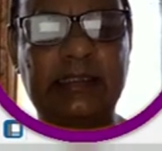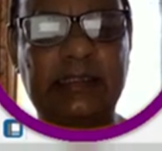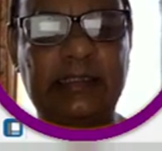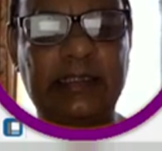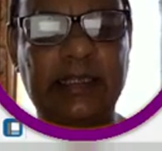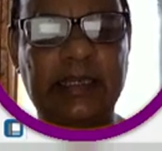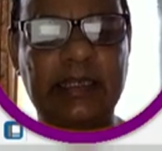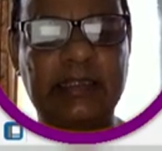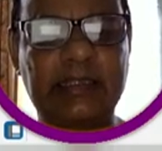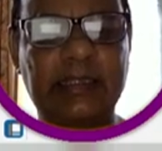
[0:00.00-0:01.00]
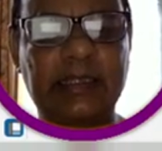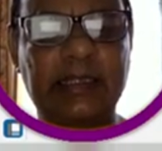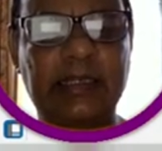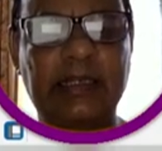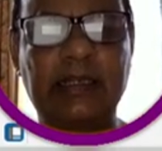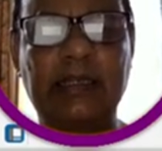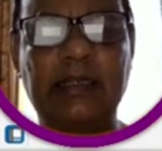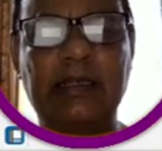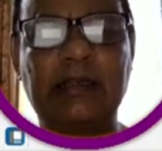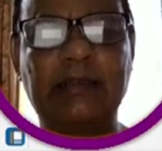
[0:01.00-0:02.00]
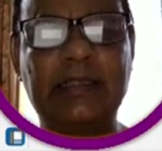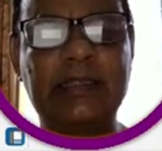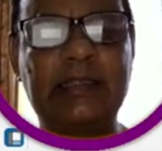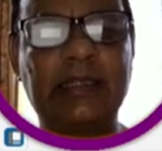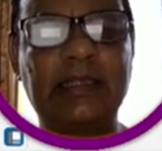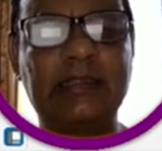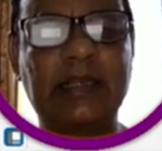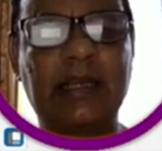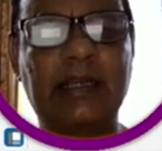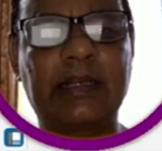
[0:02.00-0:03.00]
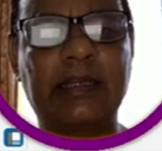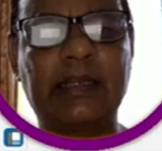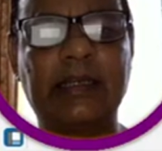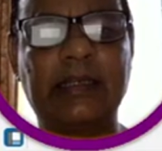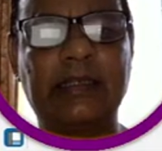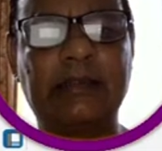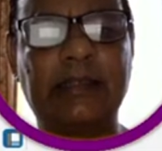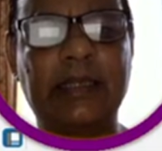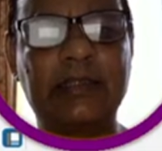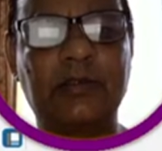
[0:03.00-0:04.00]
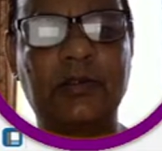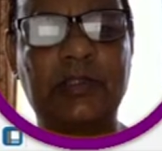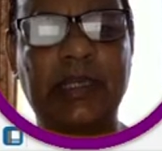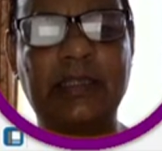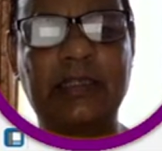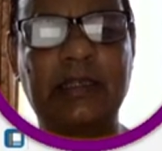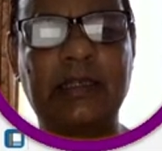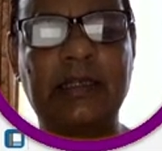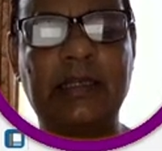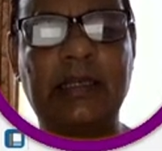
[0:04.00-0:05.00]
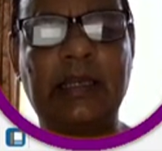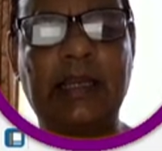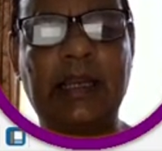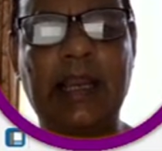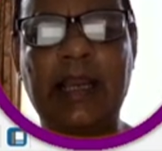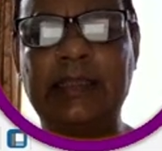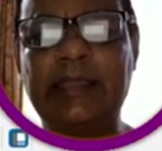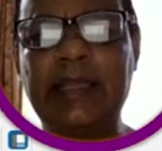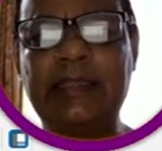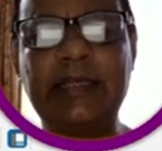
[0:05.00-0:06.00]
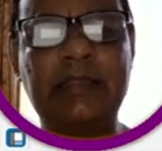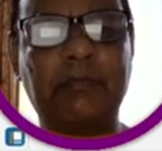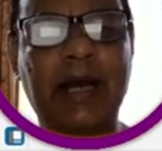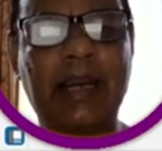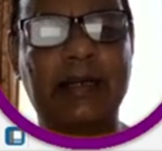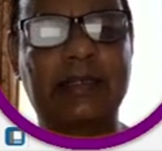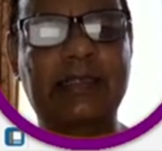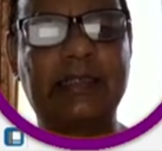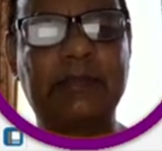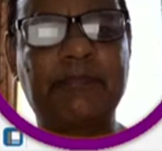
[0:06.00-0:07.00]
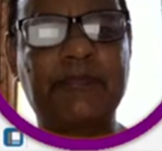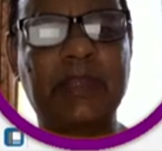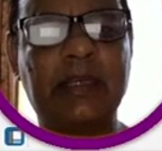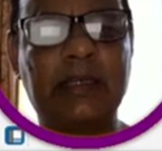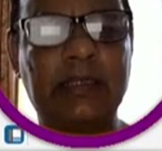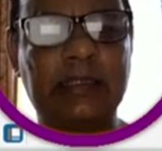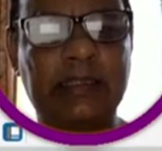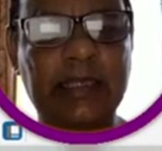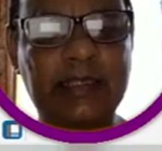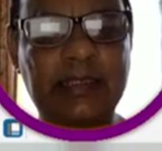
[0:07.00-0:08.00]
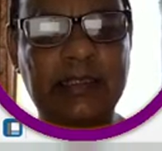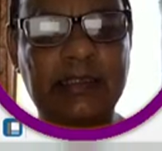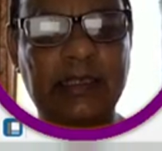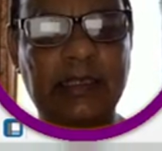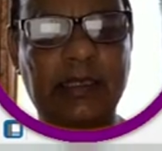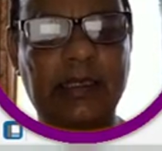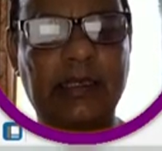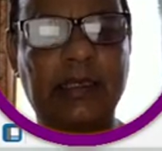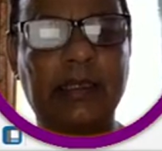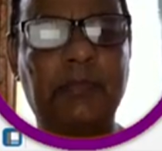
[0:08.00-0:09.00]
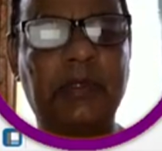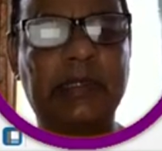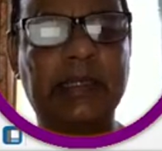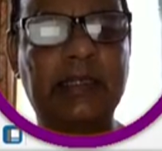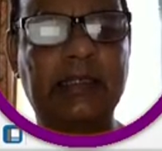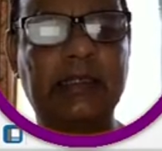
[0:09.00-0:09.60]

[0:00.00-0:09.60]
thing is all these things are there is no change. And then these marks, this is important.